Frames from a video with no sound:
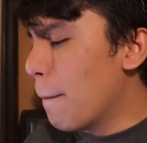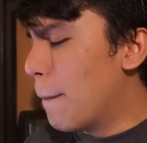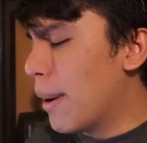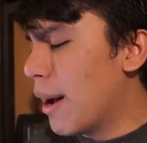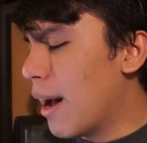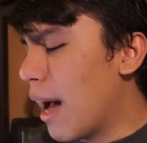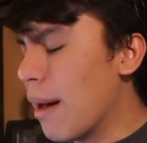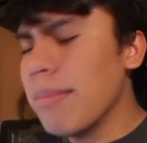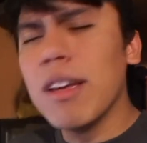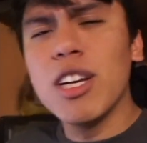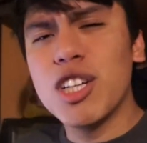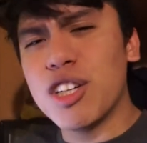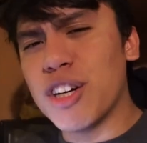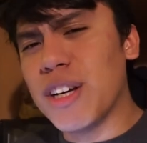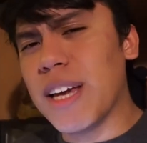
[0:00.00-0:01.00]
but I'm not
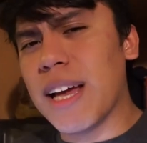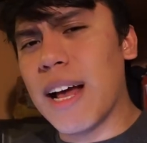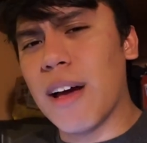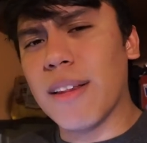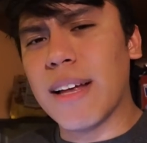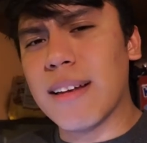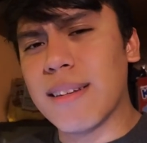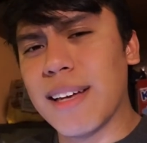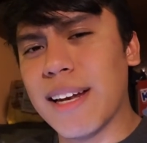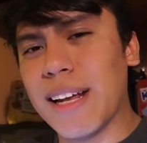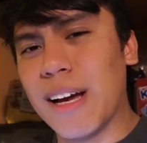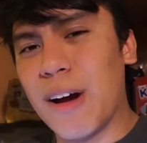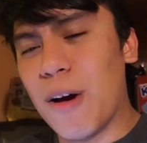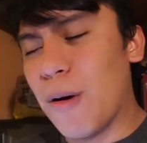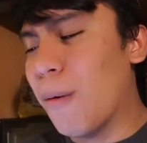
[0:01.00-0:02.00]
sure yet how that's
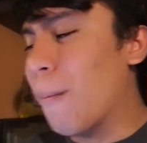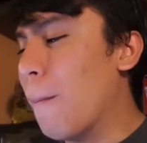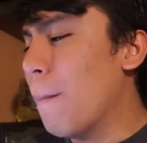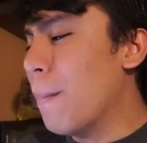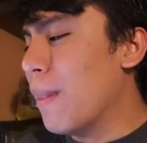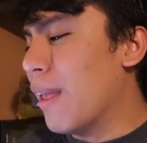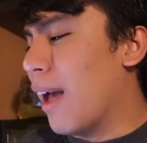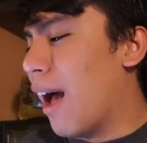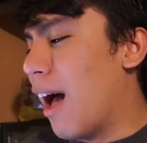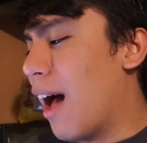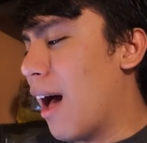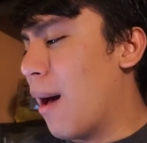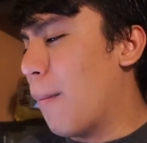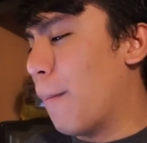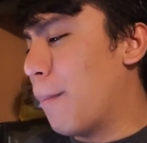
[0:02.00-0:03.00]
gonna go.
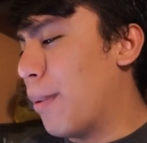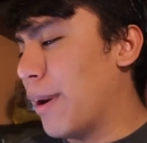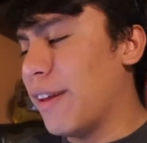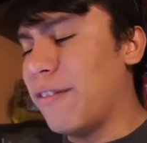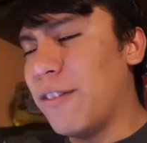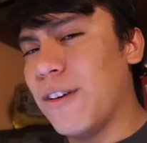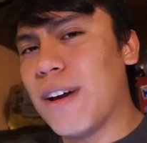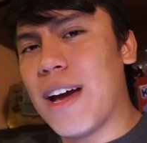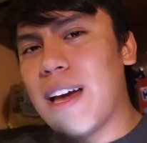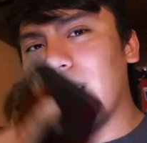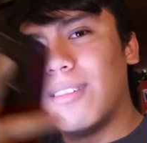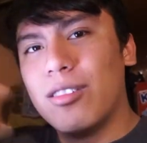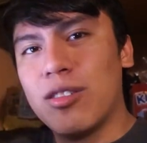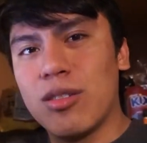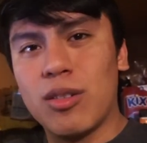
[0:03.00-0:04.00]
Um, but if you
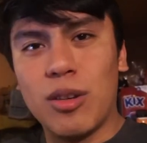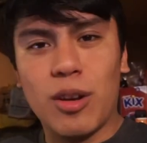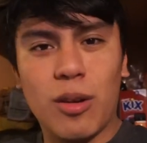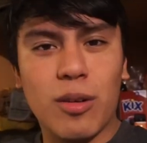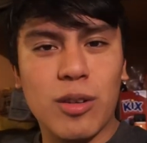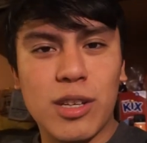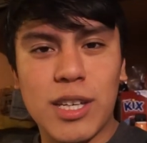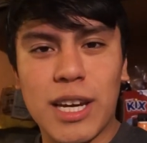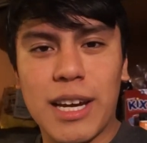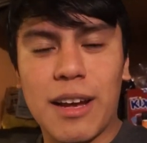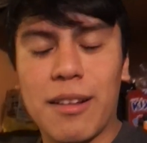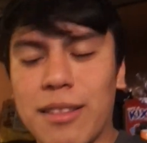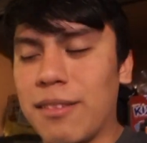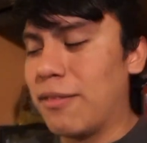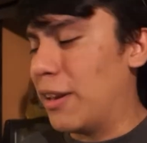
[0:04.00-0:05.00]
guys just, you know, check
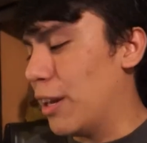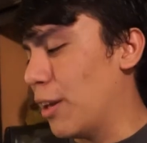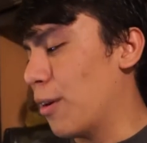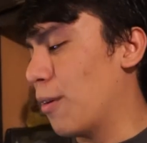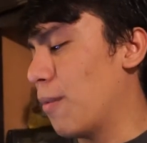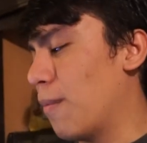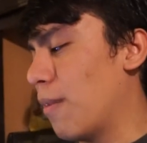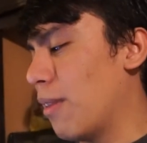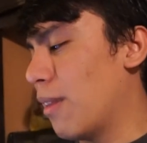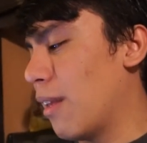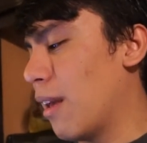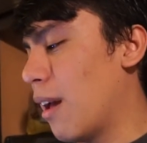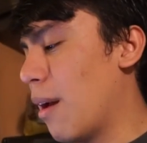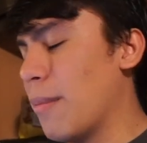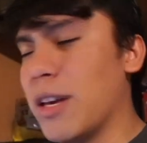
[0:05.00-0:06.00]
out the video.
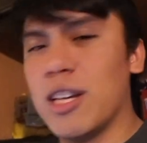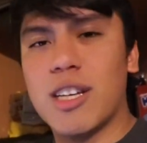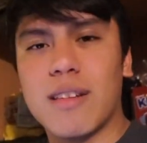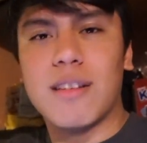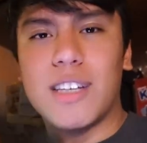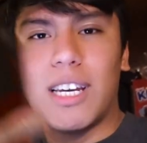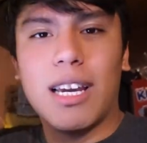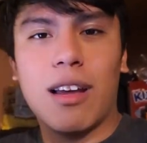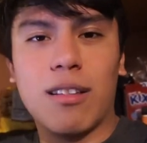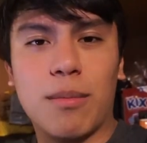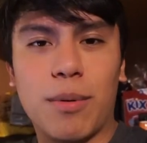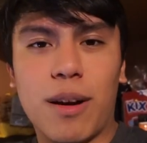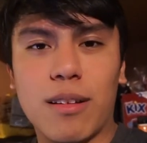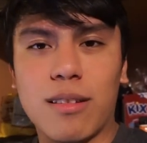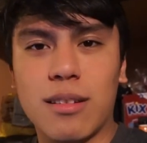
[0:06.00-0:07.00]
I mean, just check out the
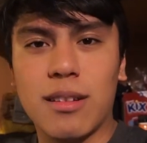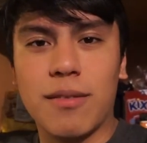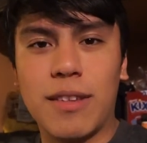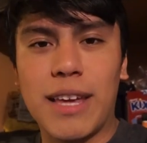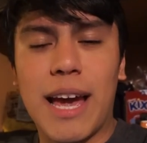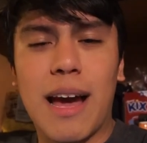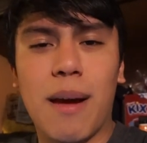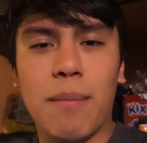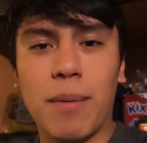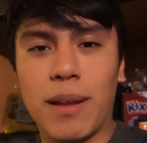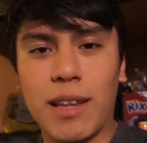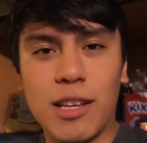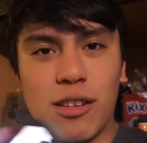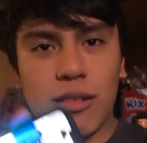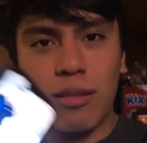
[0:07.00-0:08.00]
process of the app.
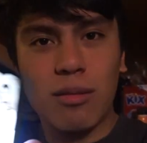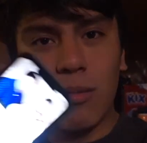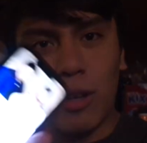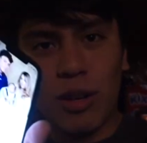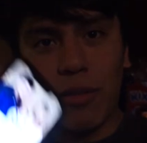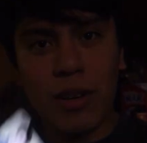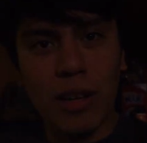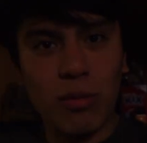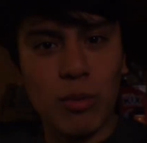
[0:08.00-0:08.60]
And just, you know, if you